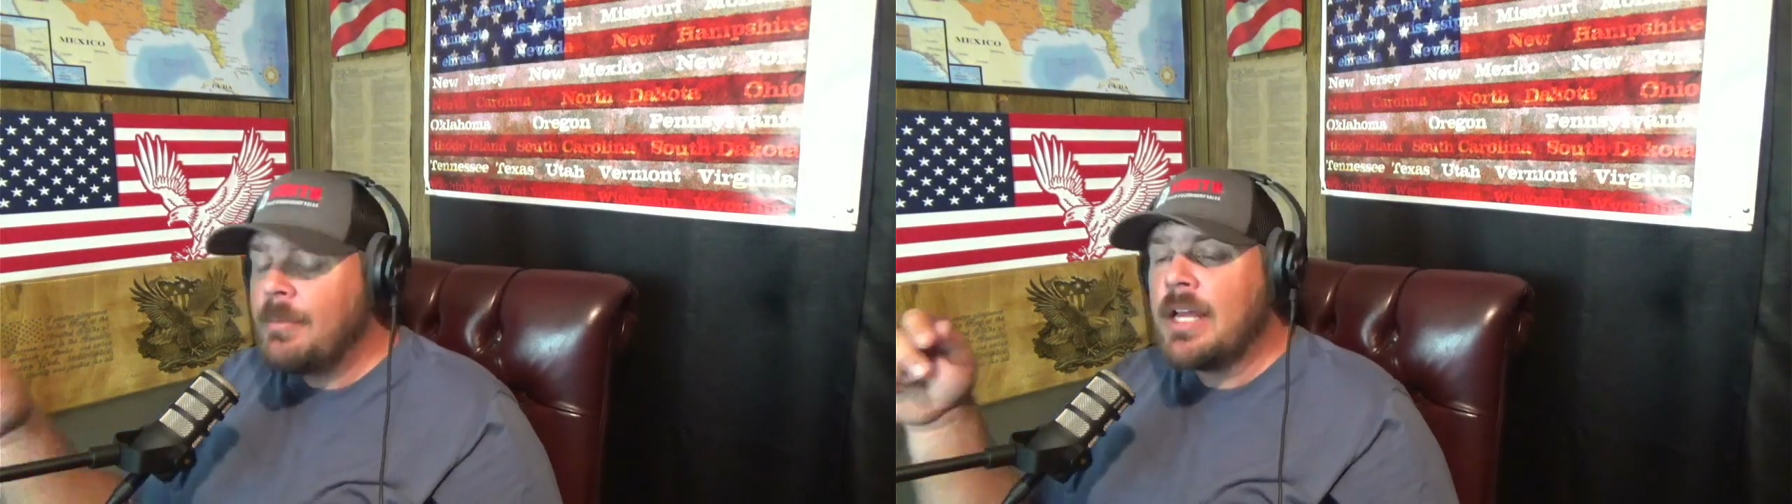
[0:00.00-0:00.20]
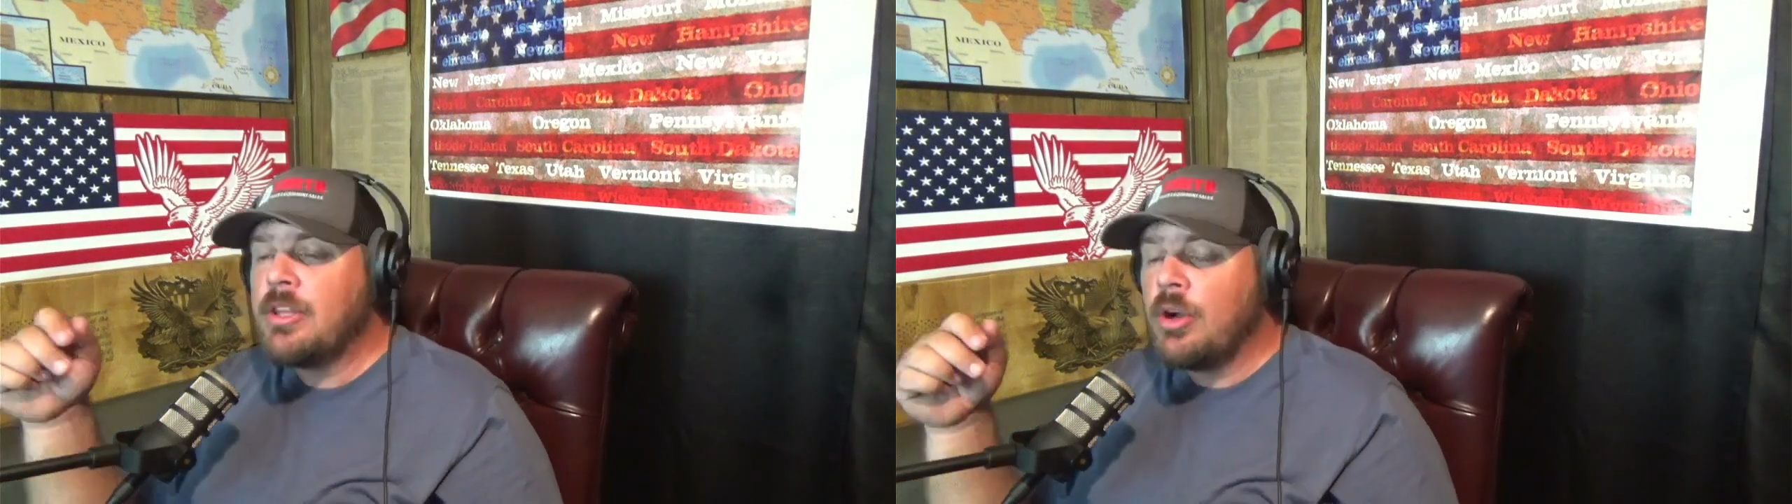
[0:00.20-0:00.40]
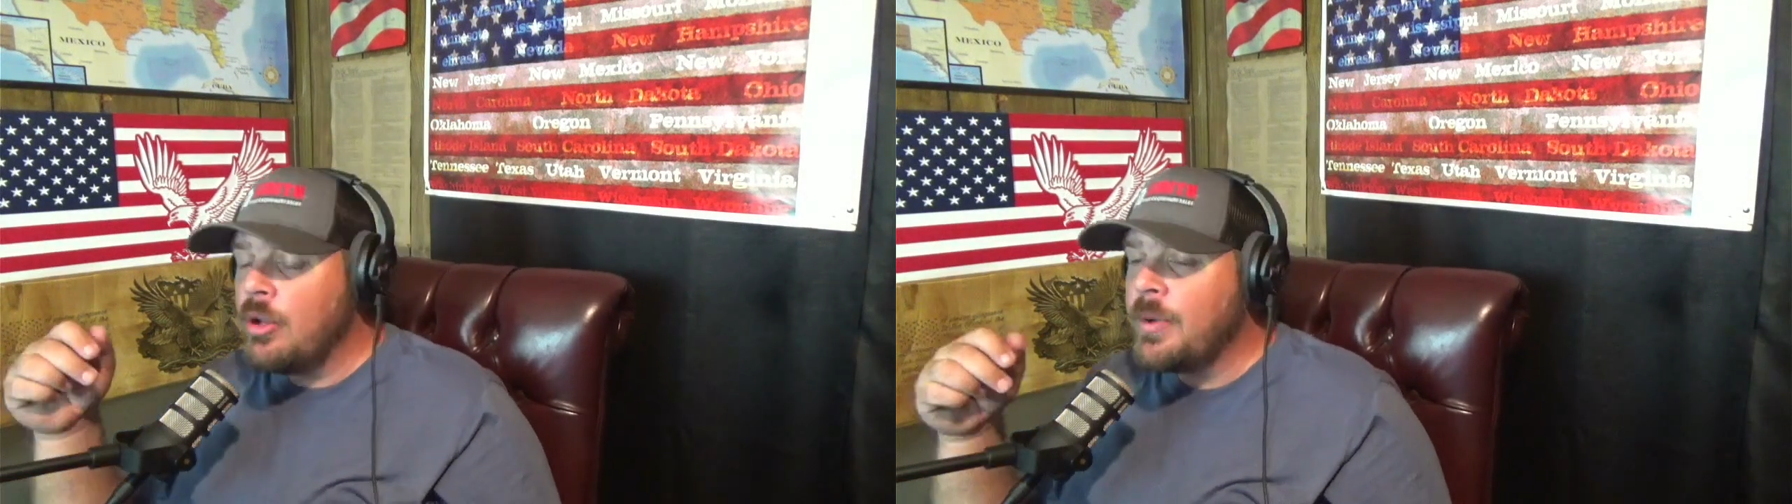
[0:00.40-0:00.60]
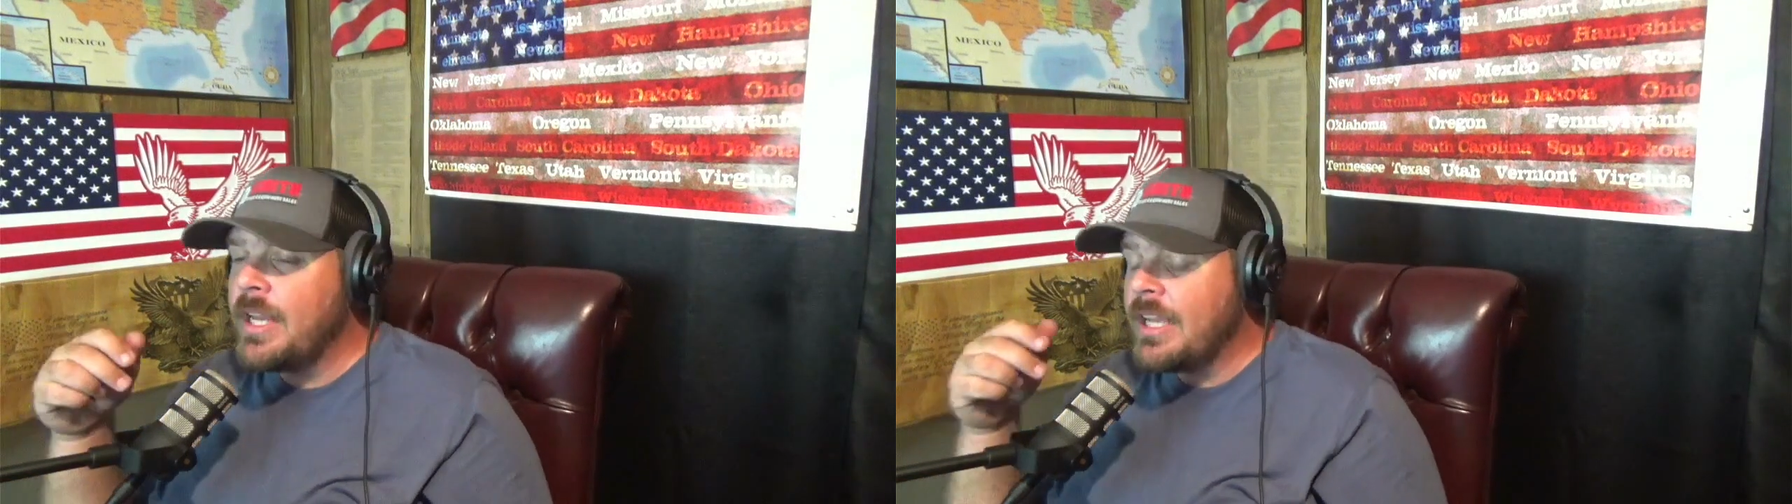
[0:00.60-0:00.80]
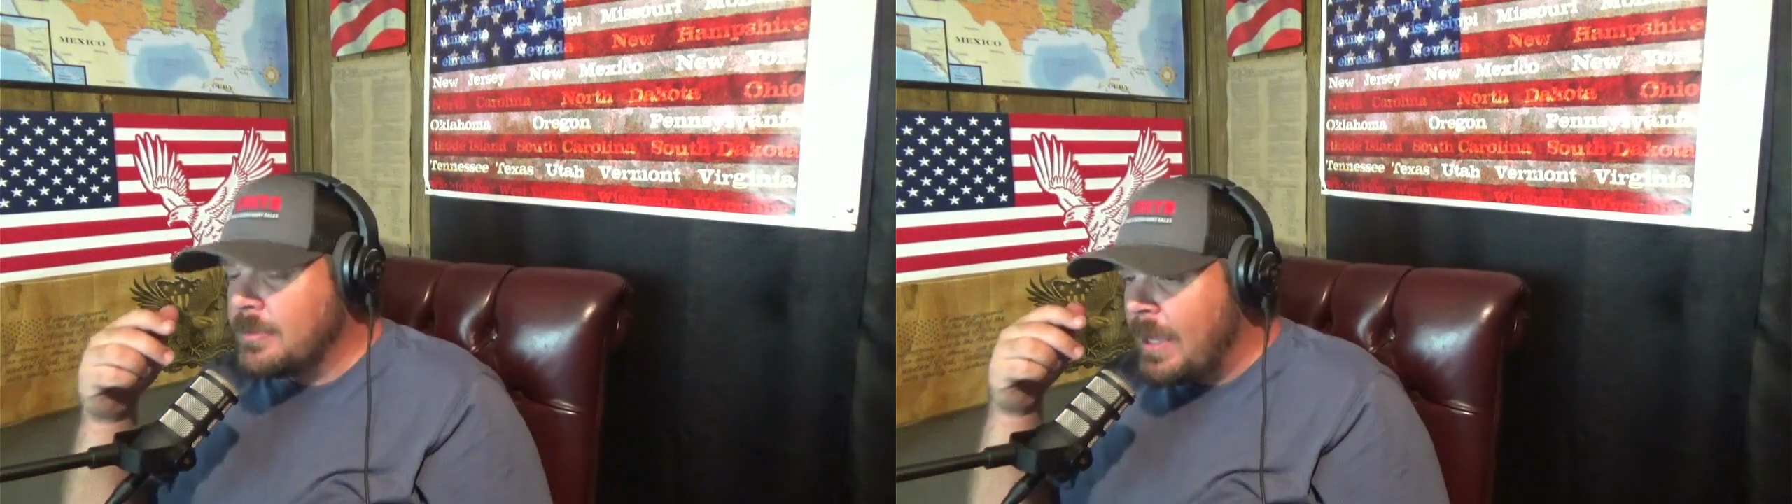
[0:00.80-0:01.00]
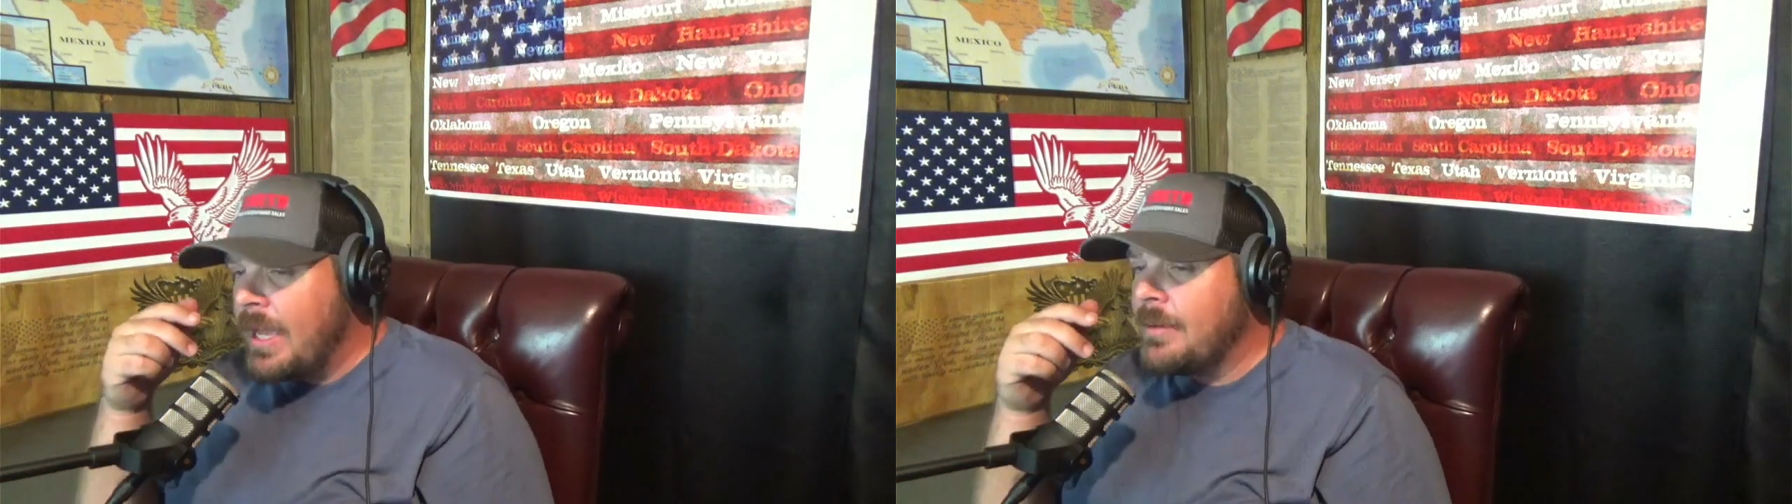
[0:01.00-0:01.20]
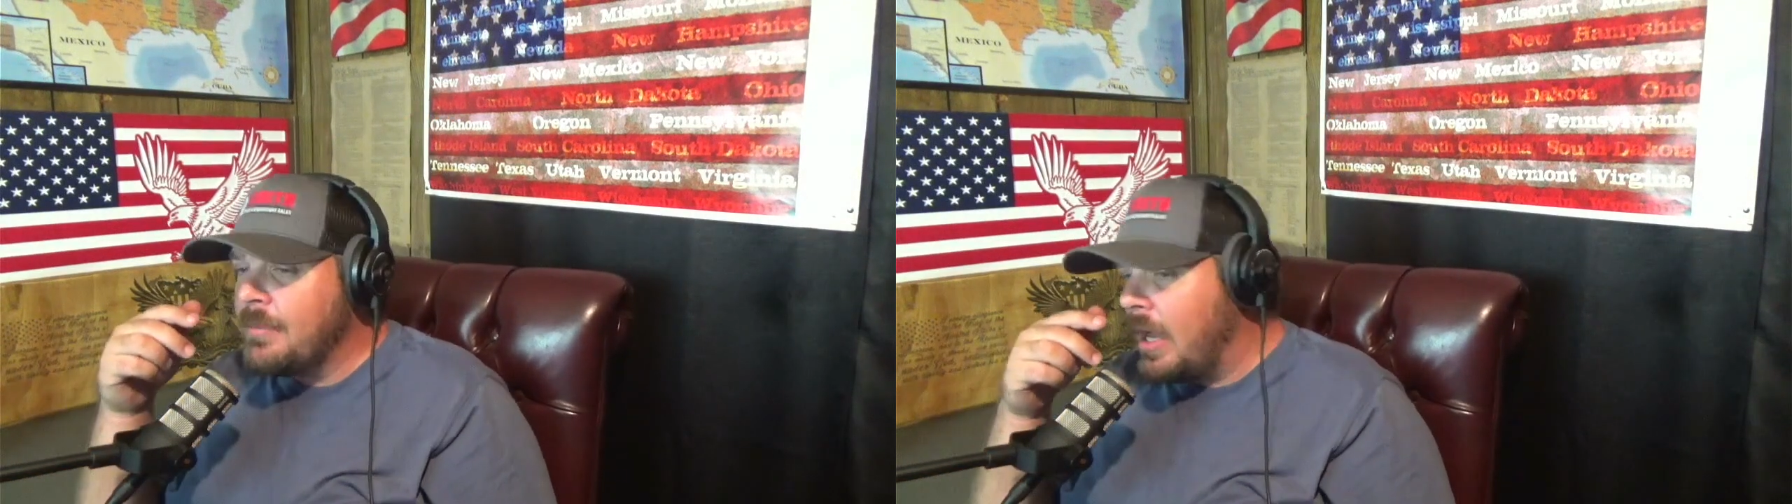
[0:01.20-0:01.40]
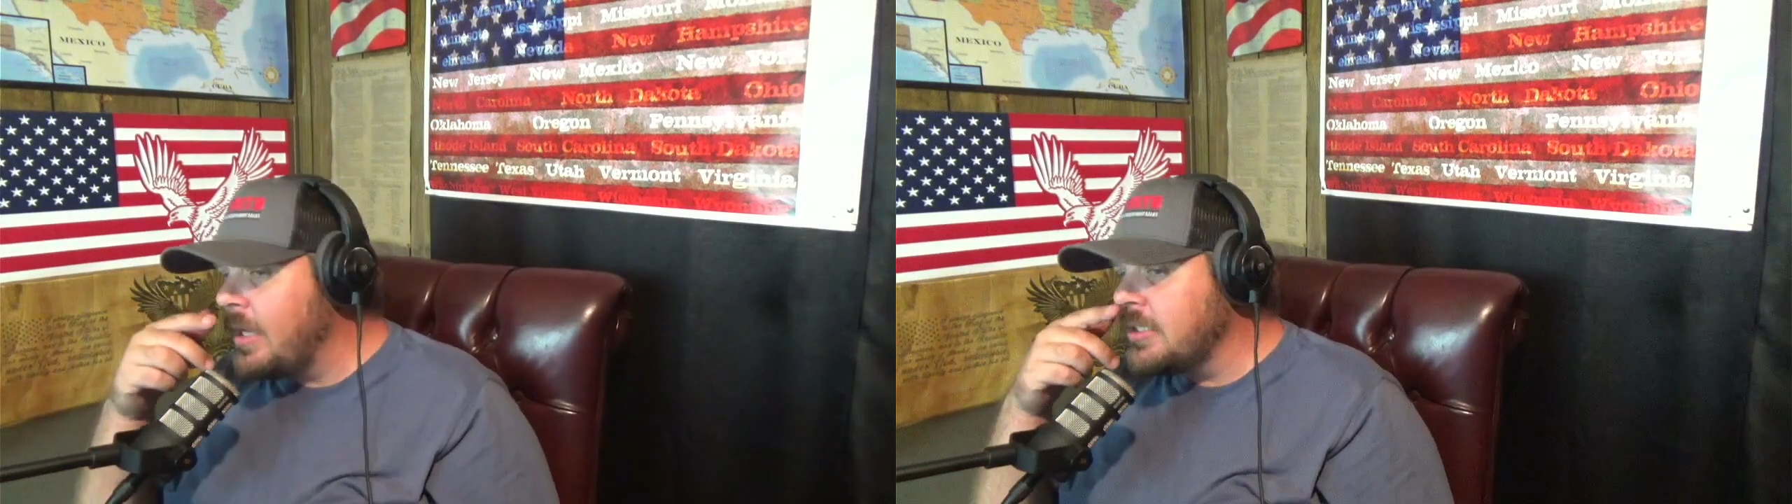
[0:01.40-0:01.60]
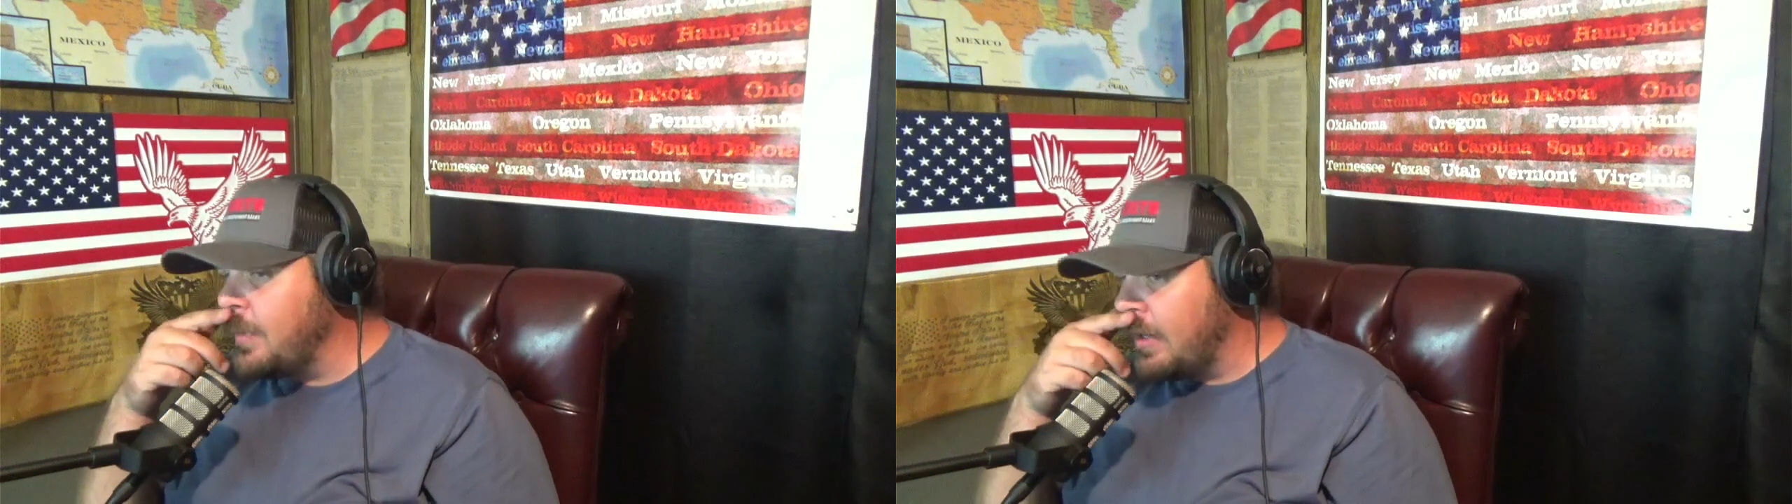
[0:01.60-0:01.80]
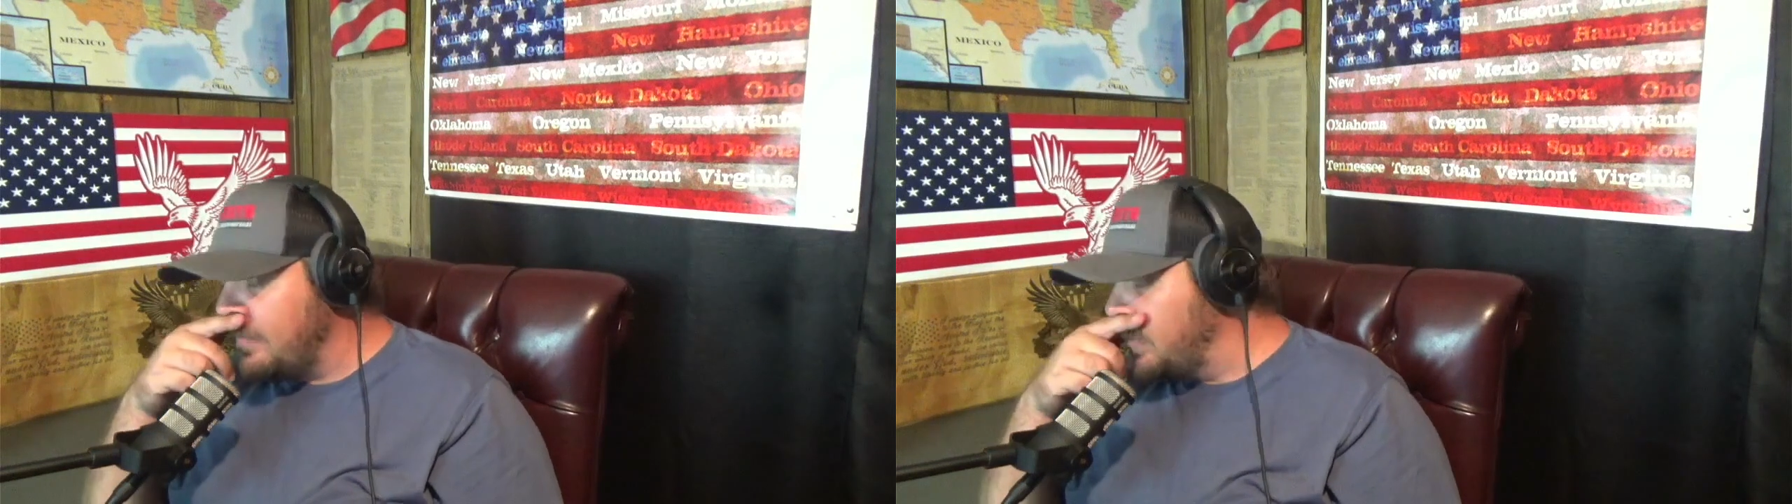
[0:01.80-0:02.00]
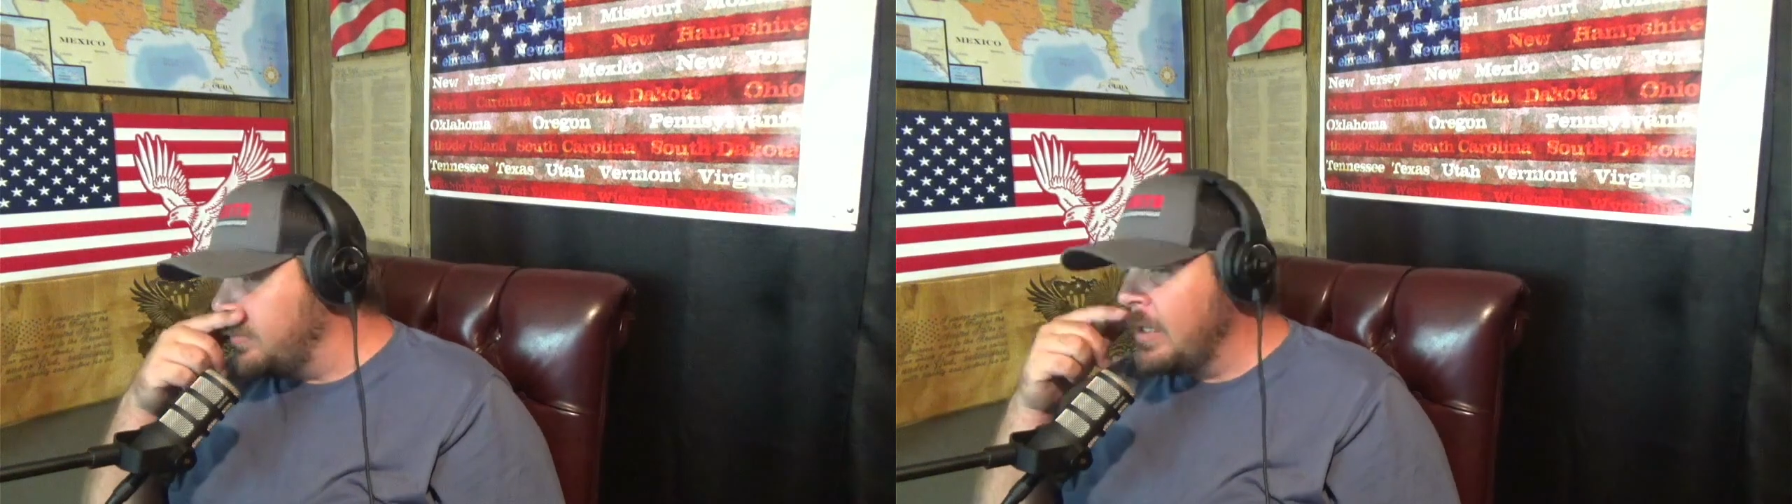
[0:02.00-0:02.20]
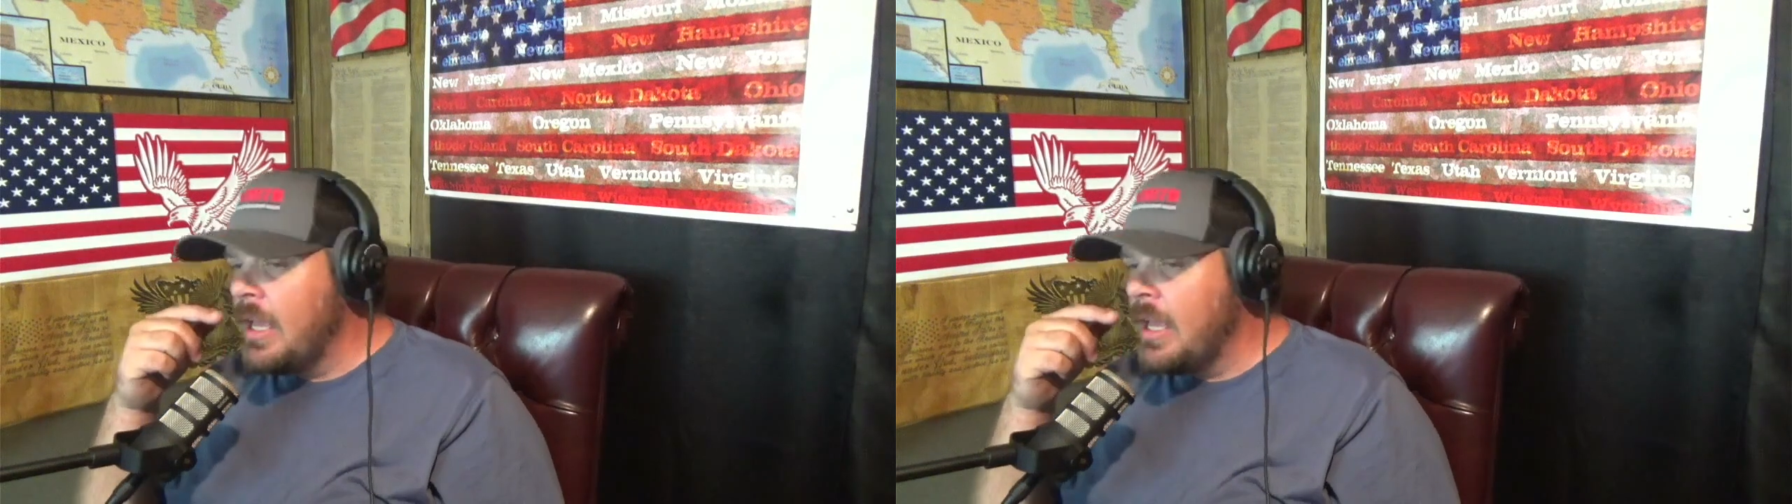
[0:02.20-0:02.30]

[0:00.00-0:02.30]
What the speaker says: not the only one that gets mad behind this microphone.